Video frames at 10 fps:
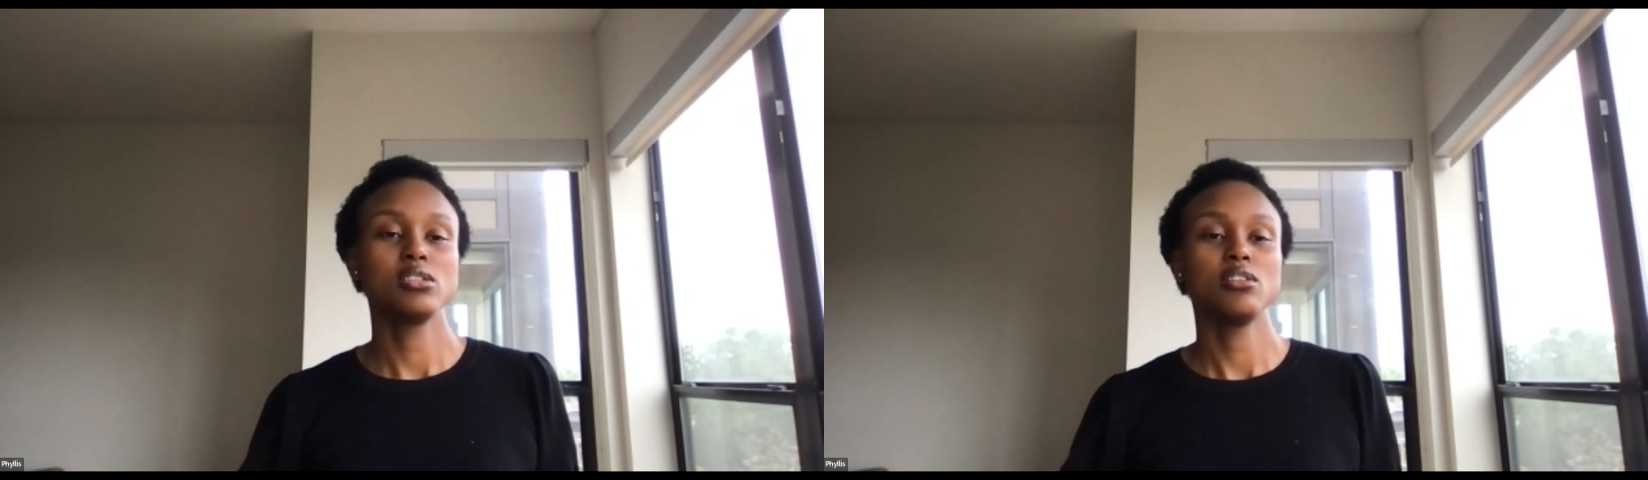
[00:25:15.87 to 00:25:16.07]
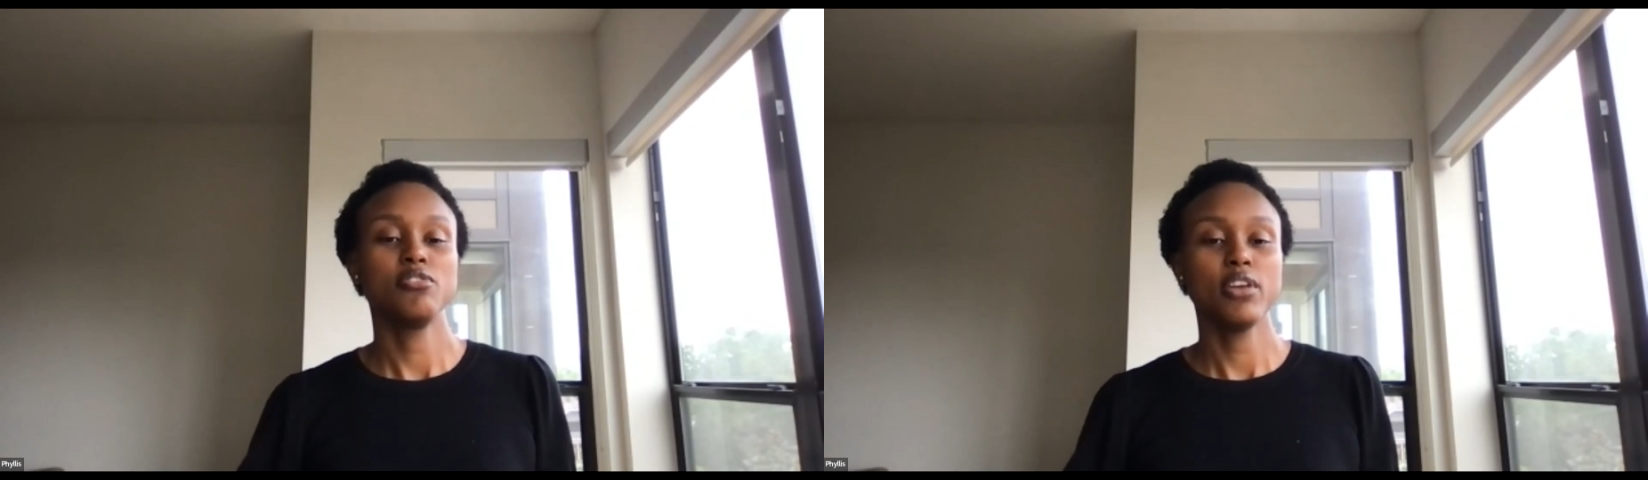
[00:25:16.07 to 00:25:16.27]

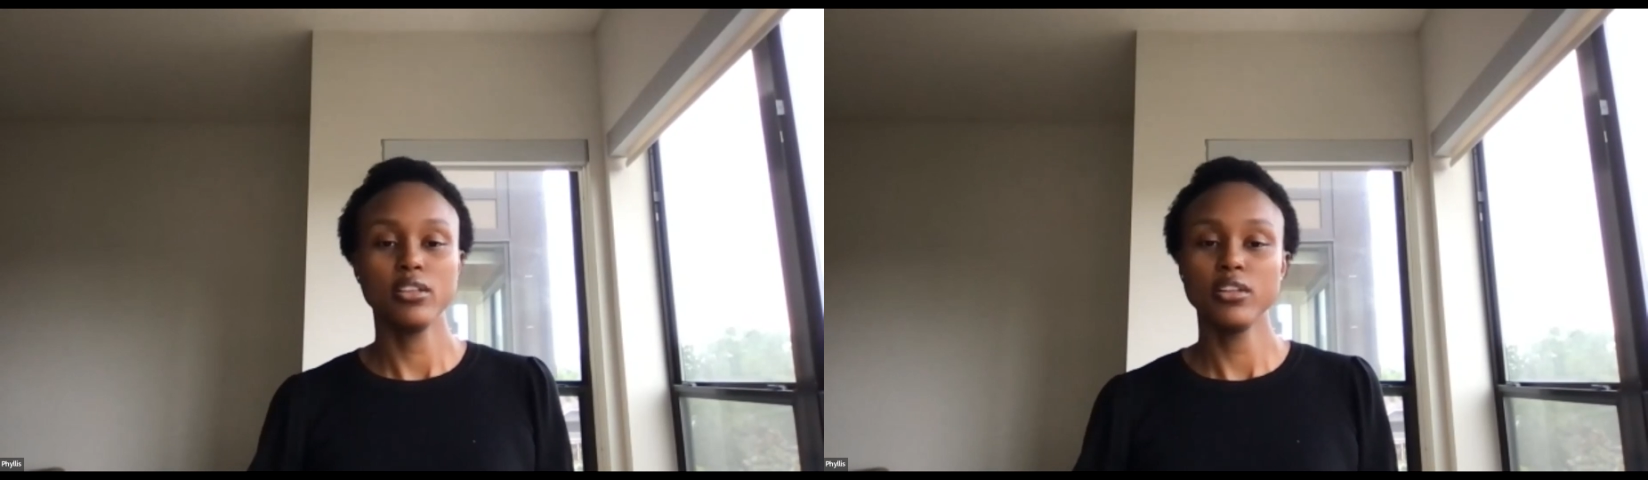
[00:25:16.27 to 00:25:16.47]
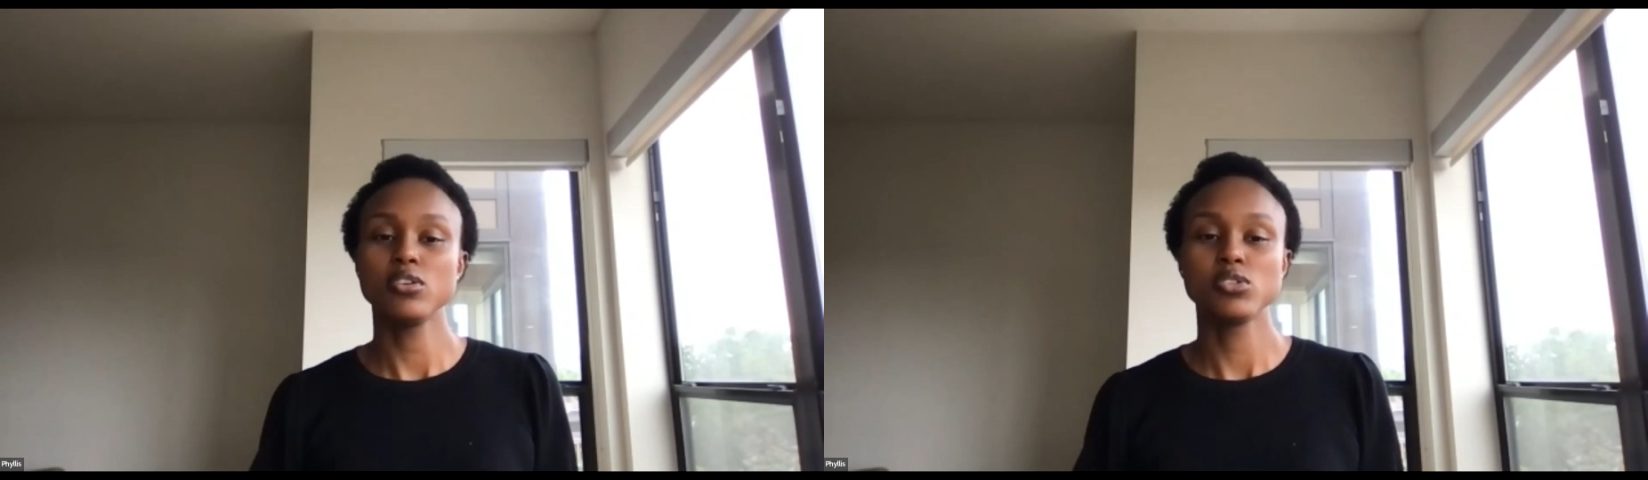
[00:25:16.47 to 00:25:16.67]
and
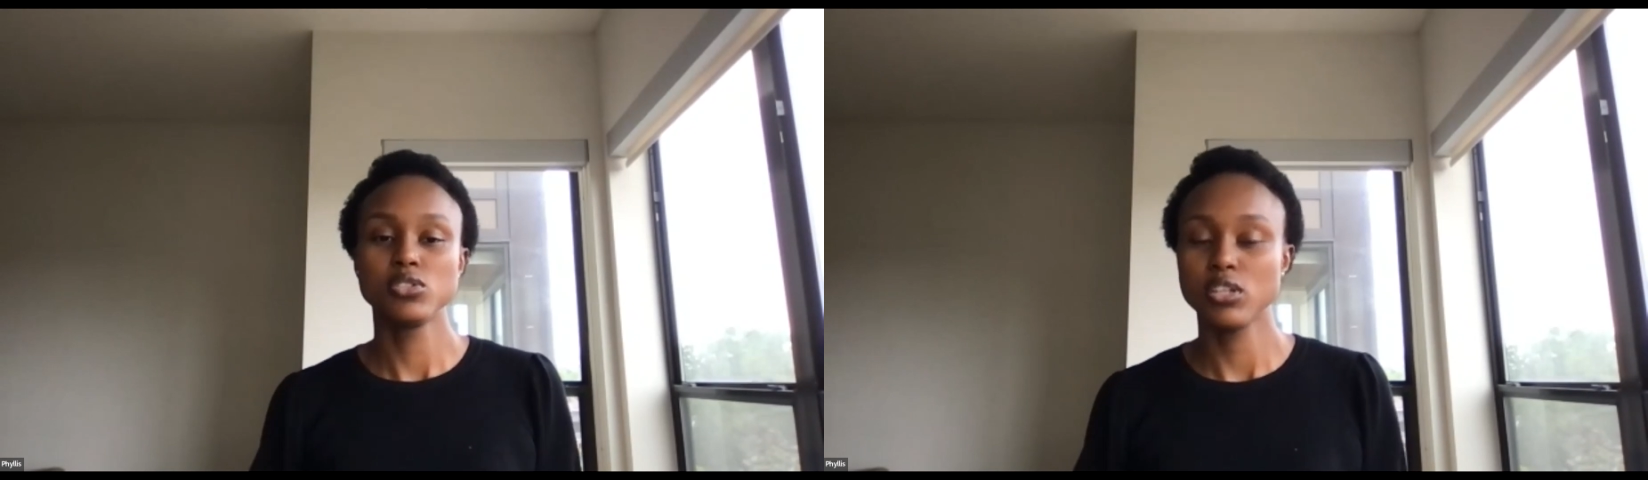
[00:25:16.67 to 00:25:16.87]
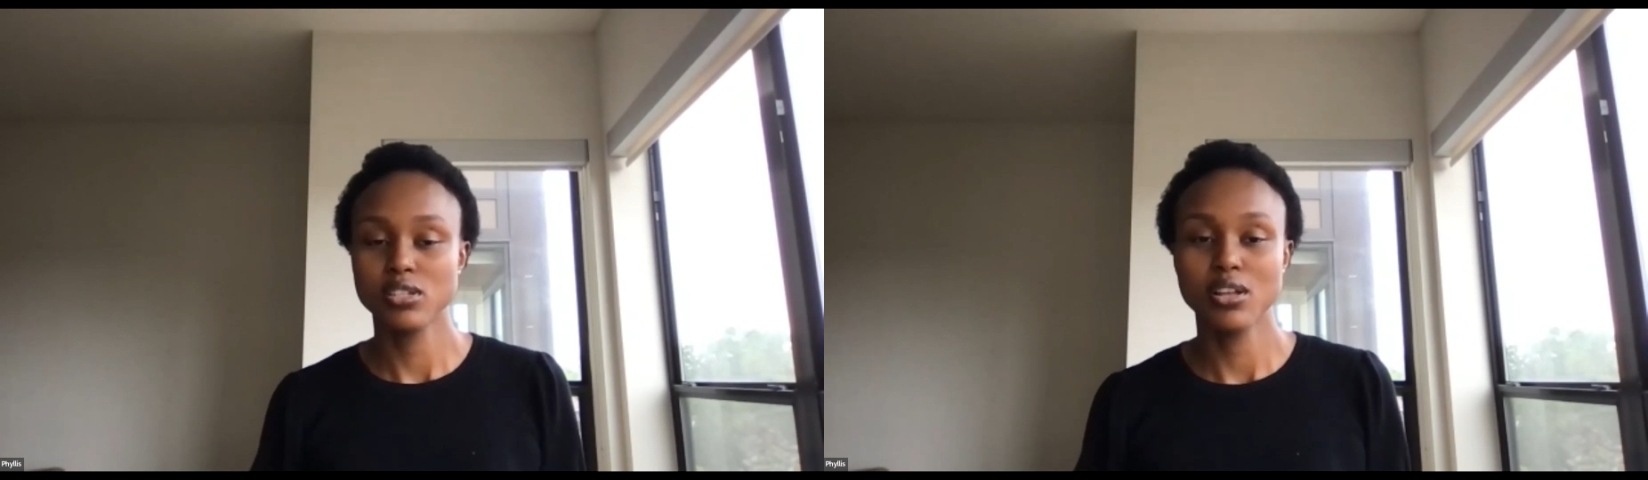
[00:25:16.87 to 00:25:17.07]
failure is
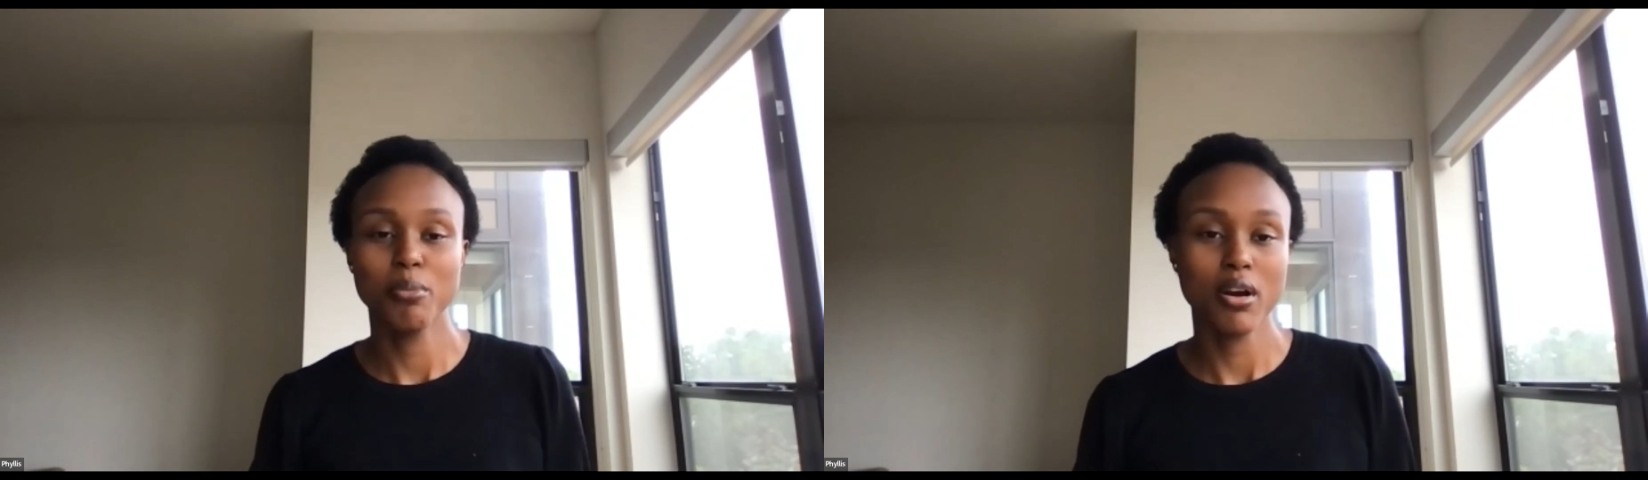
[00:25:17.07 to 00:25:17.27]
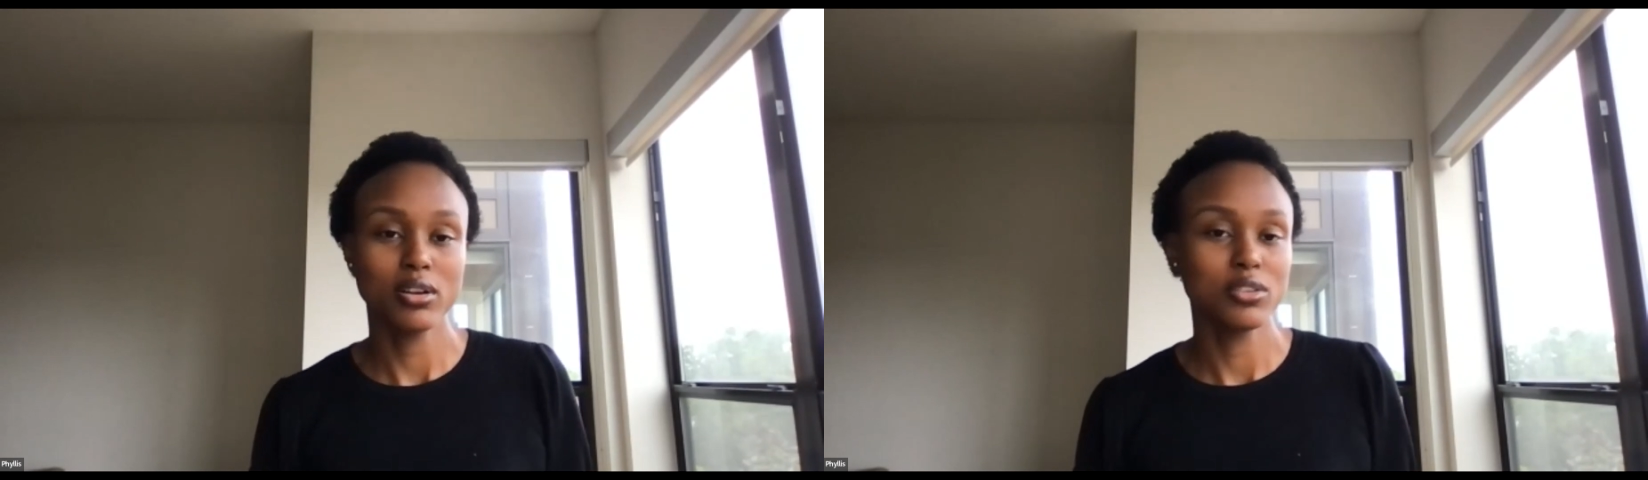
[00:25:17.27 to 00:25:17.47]
just a
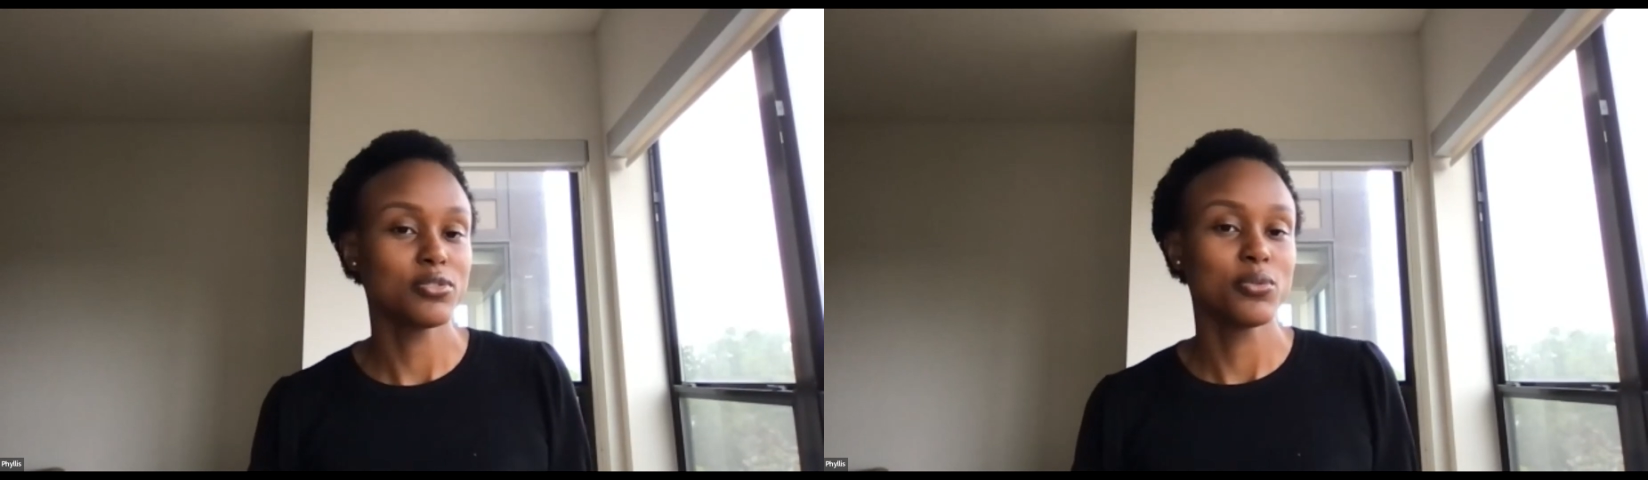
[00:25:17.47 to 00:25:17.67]
part of